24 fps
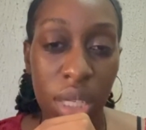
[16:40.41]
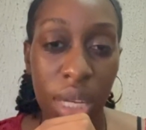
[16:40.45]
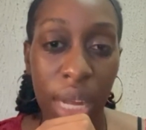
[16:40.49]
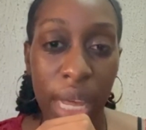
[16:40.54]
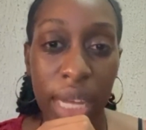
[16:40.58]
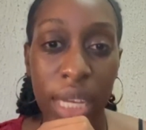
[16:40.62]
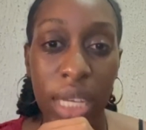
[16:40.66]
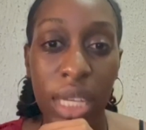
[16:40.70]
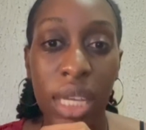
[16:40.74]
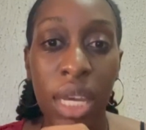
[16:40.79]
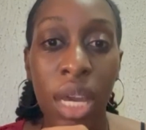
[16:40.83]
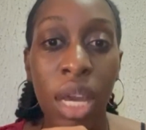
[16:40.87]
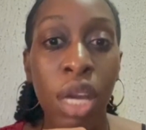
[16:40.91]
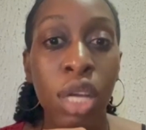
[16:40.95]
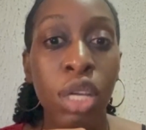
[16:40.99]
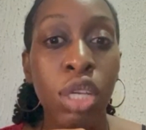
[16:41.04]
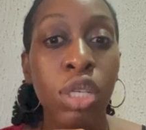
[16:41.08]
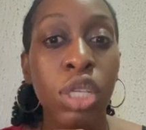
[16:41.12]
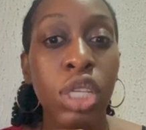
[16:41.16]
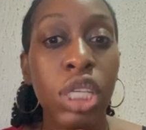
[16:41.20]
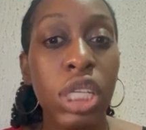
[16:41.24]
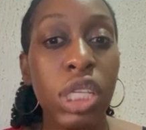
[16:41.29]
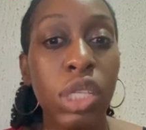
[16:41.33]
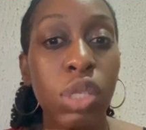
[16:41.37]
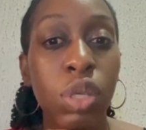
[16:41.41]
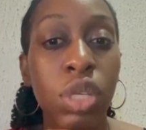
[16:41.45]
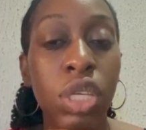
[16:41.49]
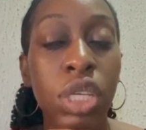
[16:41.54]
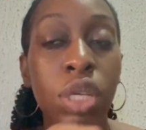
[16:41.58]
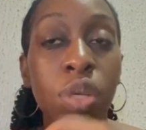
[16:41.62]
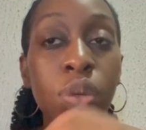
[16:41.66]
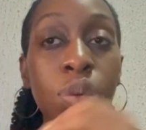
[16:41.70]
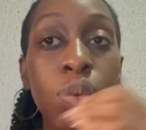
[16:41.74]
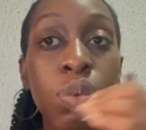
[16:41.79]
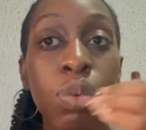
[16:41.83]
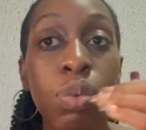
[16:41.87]
Like
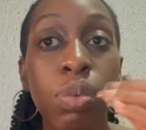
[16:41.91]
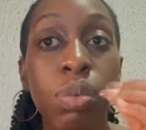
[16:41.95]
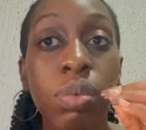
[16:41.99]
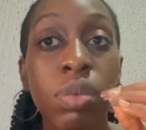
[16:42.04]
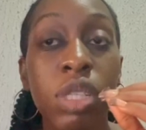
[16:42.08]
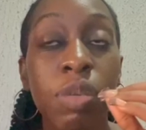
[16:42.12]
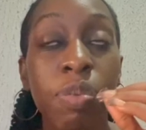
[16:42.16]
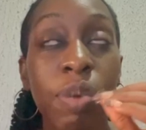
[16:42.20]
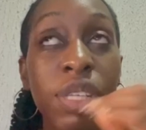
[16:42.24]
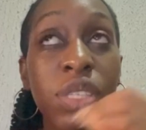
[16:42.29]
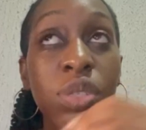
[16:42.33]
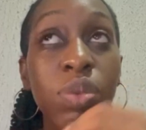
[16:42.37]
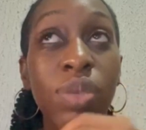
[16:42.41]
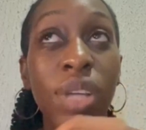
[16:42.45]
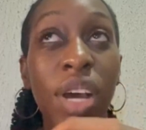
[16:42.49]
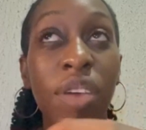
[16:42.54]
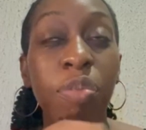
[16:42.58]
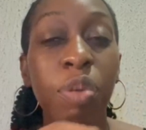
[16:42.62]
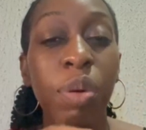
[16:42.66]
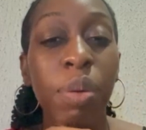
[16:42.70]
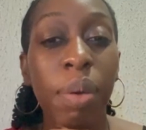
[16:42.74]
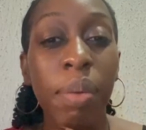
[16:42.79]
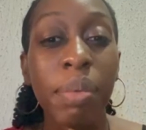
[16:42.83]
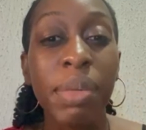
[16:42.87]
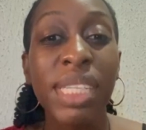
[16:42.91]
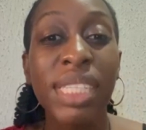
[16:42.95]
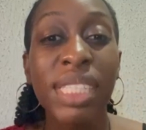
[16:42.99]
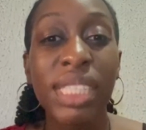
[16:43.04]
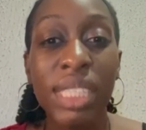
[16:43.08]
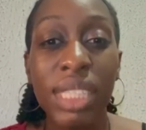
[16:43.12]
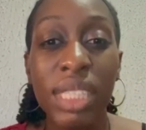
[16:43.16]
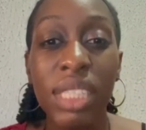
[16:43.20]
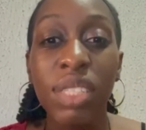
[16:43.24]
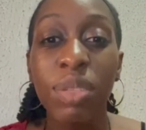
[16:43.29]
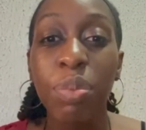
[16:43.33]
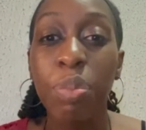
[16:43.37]
the person would have probably
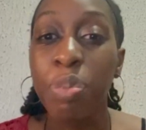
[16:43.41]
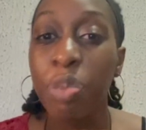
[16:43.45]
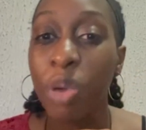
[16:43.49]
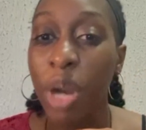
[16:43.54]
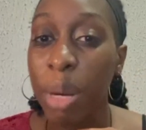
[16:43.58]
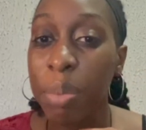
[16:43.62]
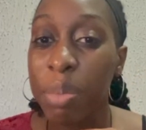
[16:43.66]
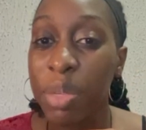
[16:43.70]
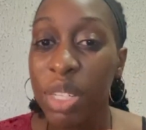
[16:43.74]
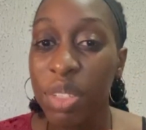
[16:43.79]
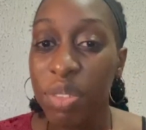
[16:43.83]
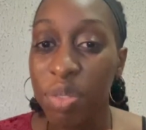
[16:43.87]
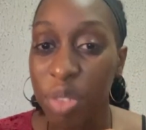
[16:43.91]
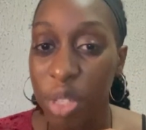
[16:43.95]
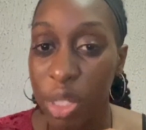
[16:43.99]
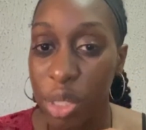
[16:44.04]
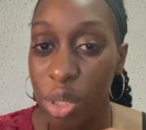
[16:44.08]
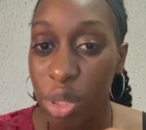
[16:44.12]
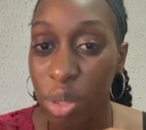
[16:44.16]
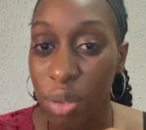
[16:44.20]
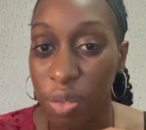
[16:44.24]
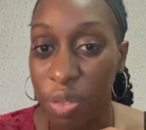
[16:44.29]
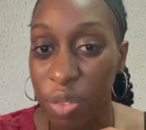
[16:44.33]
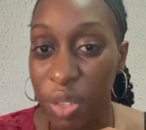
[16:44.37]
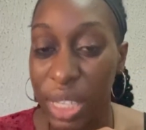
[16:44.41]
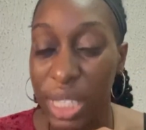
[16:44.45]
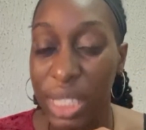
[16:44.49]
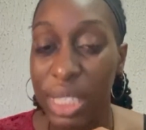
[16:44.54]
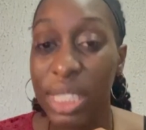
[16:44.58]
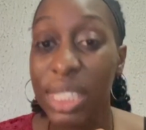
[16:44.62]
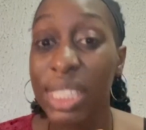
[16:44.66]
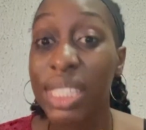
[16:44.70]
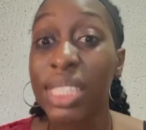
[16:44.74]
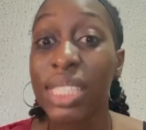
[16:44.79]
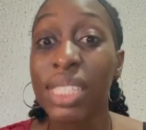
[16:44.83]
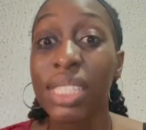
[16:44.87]
seen the primary infection
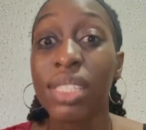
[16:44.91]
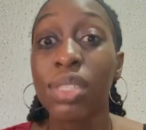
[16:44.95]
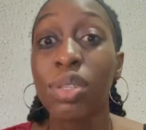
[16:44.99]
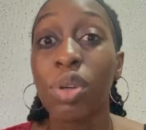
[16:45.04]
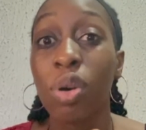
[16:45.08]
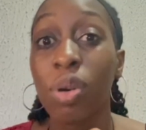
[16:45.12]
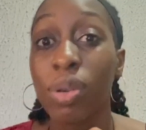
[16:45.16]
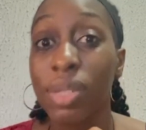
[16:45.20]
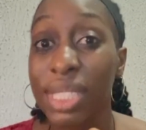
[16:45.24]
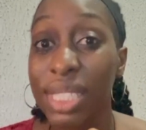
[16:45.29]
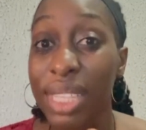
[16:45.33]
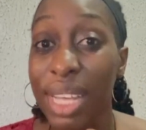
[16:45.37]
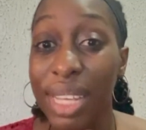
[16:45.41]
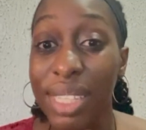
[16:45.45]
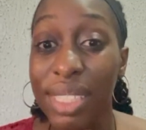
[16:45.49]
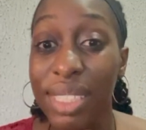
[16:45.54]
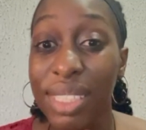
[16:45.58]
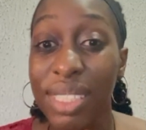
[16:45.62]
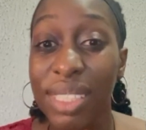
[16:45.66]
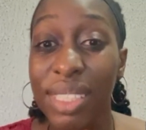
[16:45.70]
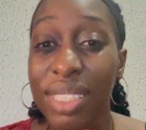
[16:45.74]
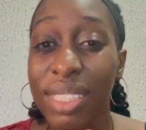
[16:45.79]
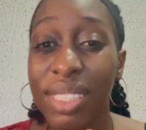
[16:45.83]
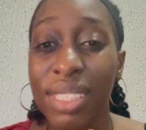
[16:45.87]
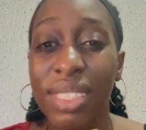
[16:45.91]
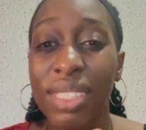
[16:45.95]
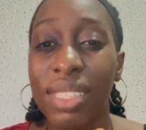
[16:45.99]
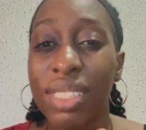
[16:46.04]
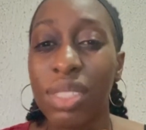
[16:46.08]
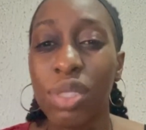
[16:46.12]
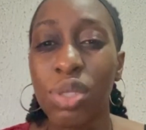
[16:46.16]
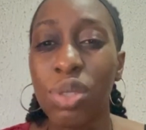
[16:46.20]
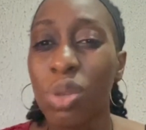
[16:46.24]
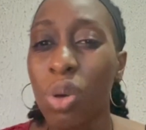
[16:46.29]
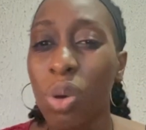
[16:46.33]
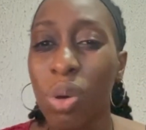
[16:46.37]
first, seen the ulcers, seen
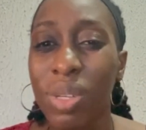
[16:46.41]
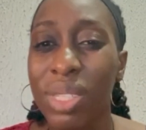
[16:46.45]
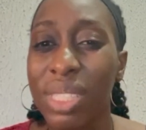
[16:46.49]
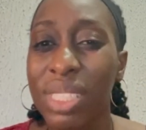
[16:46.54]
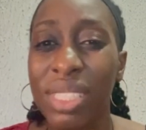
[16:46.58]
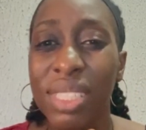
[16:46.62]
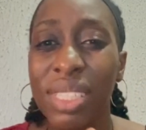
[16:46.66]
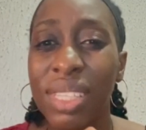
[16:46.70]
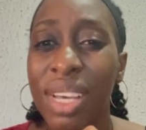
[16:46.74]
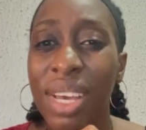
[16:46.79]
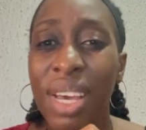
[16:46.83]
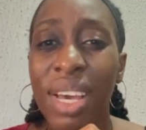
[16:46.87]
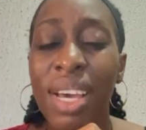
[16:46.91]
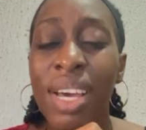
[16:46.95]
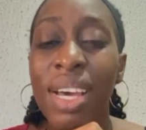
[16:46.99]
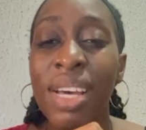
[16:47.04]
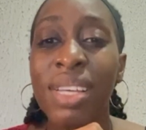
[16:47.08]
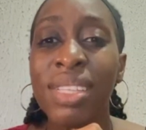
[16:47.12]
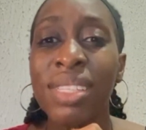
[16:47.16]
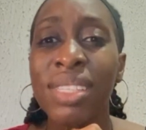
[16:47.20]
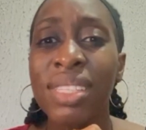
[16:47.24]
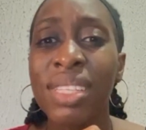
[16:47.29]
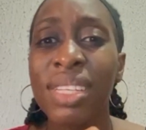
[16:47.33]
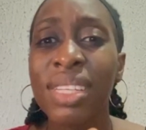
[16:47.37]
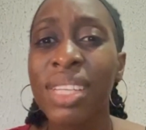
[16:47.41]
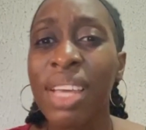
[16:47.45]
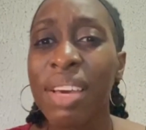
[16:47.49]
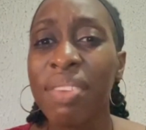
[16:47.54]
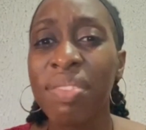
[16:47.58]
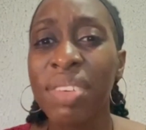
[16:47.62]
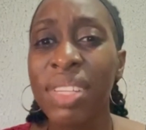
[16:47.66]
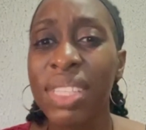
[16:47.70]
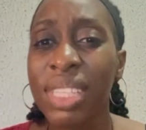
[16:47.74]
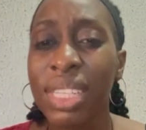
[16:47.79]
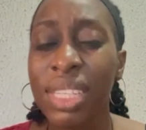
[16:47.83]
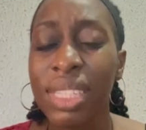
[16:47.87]
the sores, seen
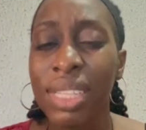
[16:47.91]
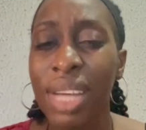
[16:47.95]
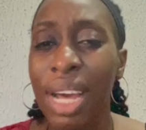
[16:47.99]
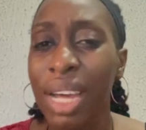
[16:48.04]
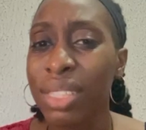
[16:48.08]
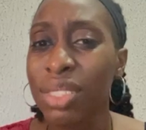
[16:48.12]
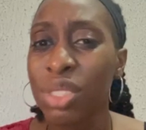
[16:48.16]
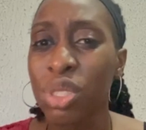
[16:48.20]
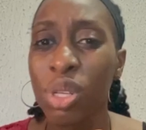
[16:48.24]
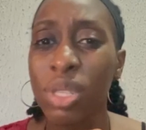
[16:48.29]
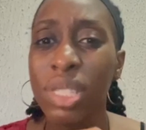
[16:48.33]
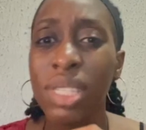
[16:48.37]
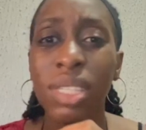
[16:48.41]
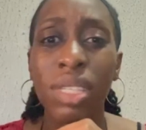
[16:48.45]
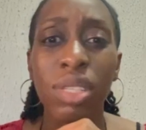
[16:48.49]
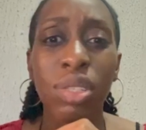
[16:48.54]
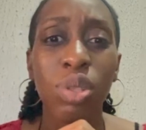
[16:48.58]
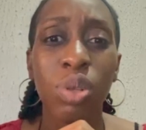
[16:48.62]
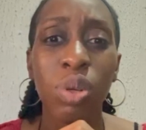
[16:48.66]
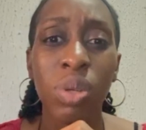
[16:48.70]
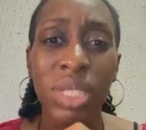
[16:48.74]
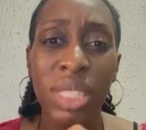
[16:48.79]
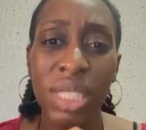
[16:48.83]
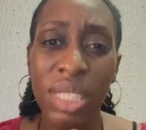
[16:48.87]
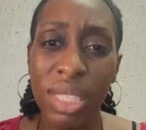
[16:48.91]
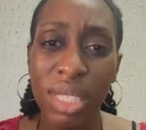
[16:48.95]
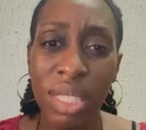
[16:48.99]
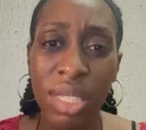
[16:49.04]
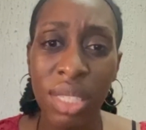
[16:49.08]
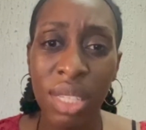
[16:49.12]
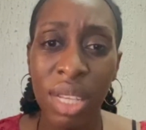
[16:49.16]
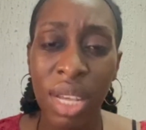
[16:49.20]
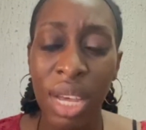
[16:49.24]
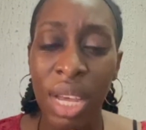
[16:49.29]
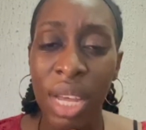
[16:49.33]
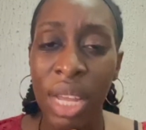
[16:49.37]
everything, and just ignored it.
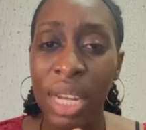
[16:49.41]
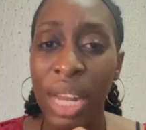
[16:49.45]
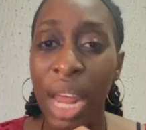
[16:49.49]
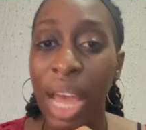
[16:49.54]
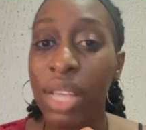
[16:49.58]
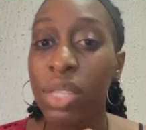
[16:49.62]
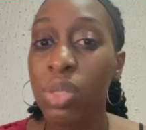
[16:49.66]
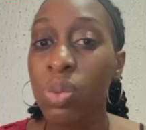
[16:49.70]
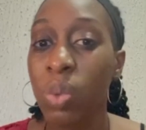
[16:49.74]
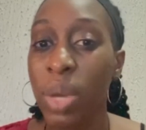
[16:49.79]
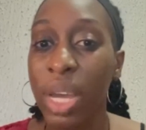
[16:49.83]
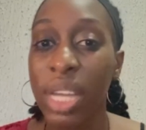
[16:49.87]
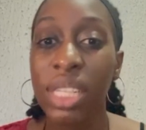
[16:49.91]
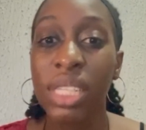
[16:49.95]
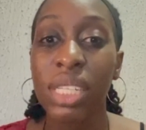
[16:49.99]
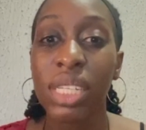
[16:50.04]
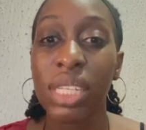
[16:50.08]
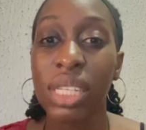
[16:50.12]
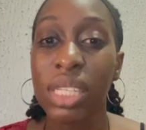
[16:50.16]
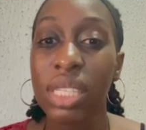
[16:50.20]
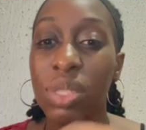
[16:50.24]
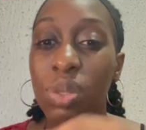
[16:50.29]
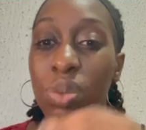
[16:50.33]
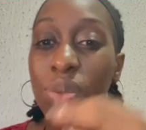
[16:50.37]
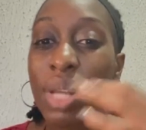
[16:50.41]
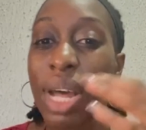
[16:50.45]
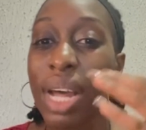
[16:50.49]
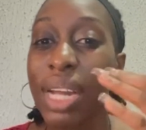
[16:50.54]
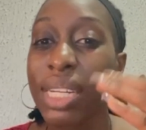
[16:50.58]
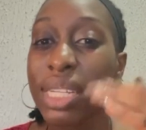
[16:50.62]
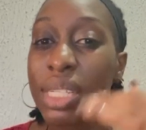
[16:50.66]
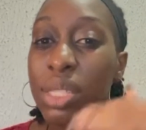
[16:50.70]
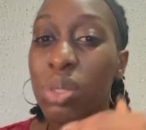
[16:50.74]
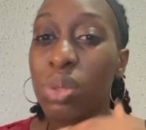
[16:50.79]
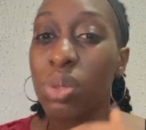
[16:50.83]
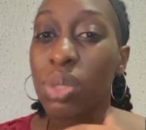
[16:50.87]
That is when it will now
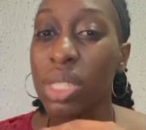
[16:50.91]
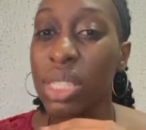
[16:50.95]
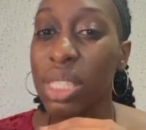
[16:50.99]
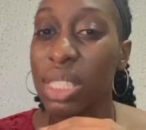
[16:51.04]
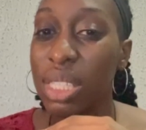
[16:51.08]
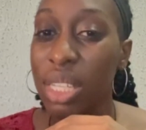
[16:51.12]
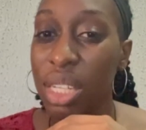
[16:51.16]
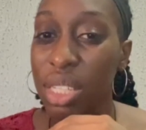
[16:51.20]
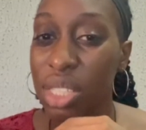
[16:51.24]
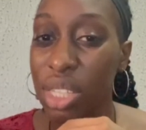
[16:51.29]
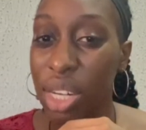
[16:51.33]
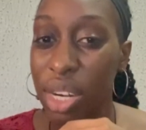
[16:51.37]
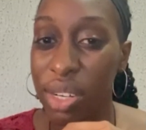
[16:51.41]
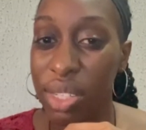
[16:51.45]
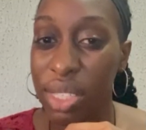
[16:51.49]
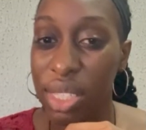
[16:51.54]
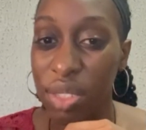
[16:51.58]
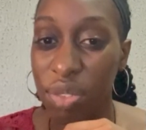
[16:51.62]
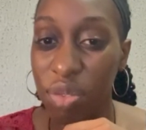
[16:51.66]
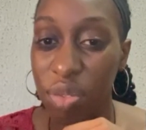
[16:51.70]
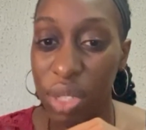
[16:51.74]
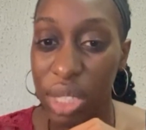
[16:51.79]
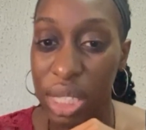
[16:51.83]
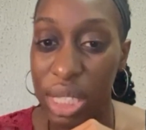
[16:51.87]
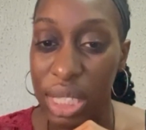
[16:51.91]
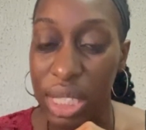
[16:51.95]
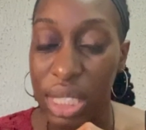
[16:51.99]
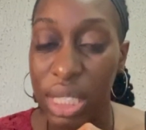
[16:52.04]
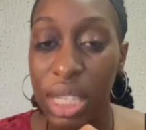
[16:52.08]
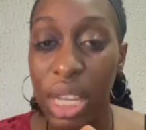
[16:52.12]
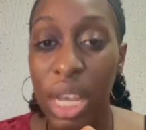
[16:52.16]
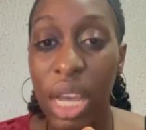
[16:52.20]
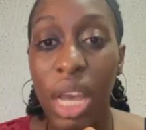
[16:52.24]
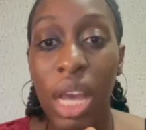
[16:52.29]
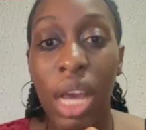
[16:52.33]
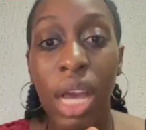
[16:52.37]
lead to this tertiary syphilis.